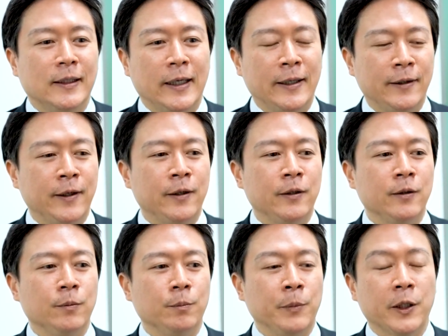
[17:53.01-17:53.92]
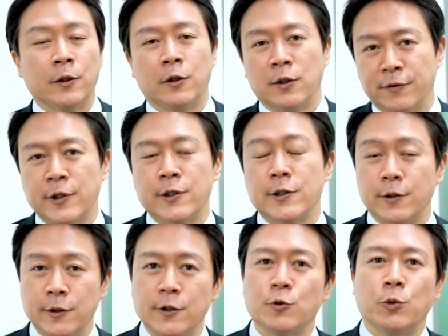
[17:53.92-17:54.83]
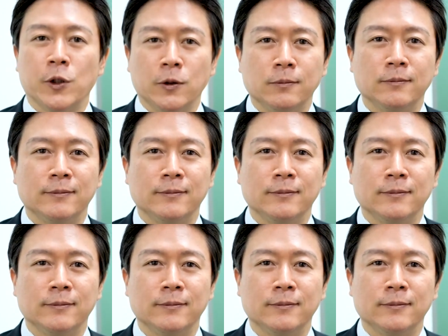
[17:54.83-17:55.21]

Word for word: and then make a difference in this world.